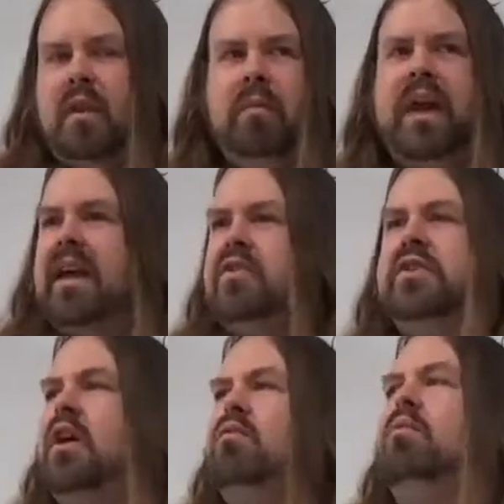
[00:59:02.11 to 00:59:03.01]
But yeah, there's
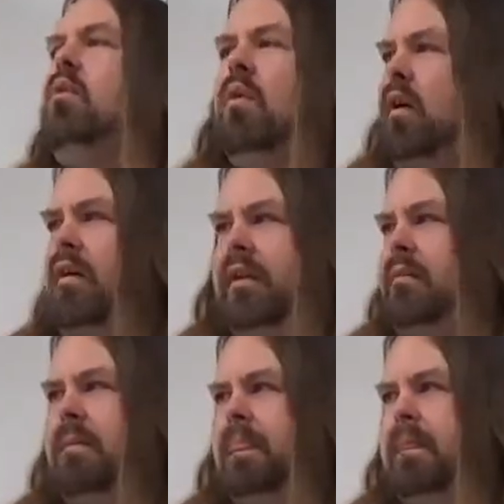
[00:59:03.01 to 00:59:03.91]
no reward
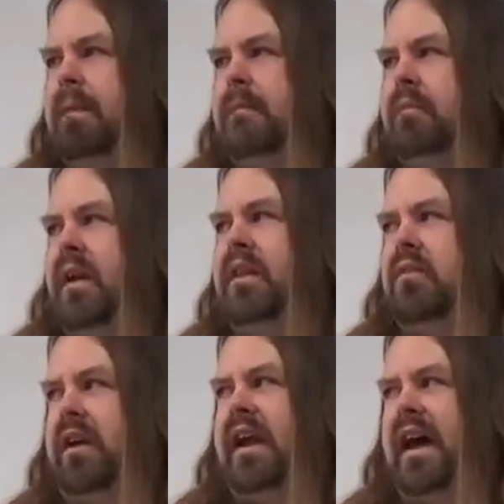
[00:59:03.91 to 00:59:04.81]
in the Greek